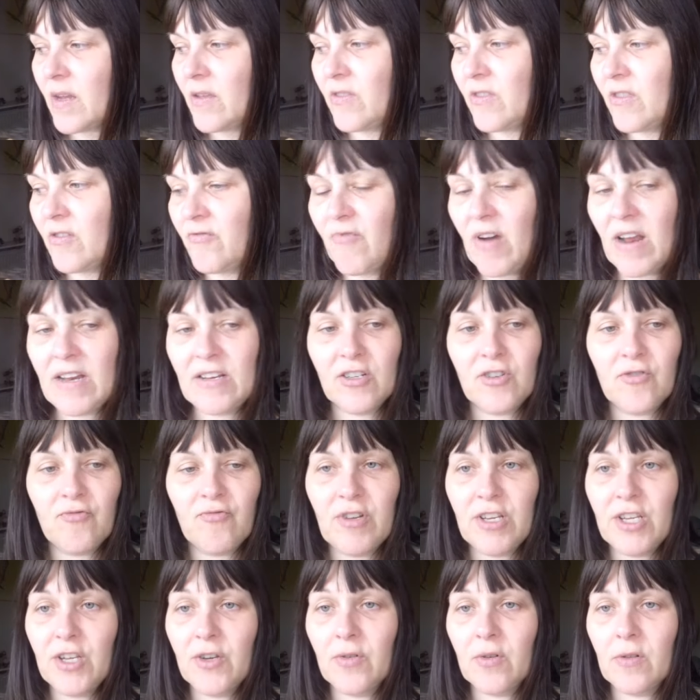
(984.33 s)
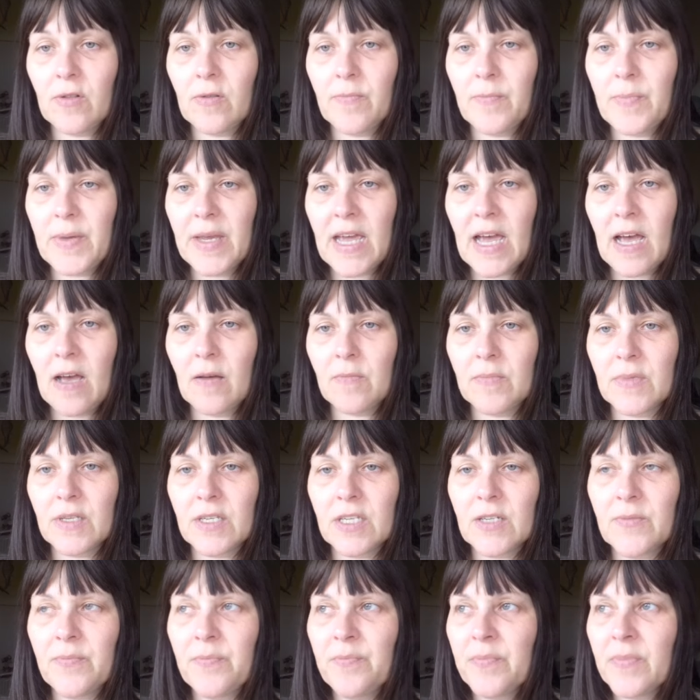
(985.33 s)
the rent renewal
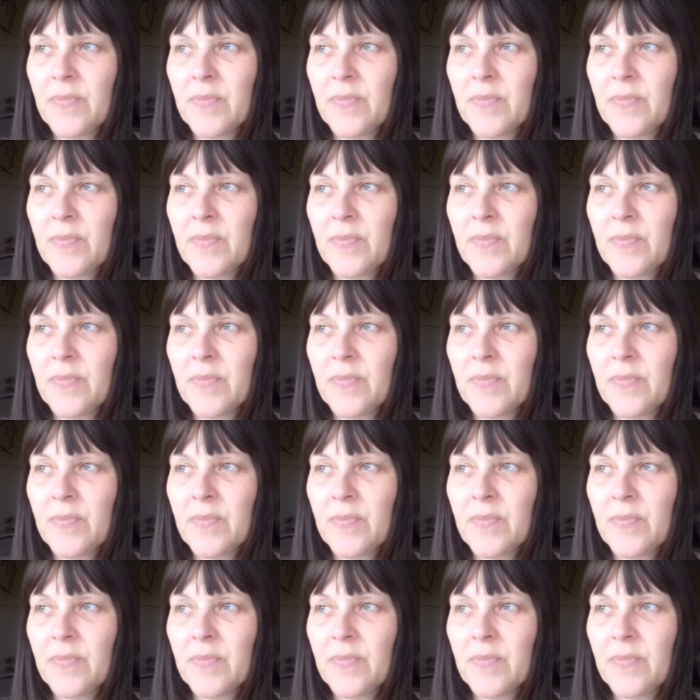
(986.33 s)
becomes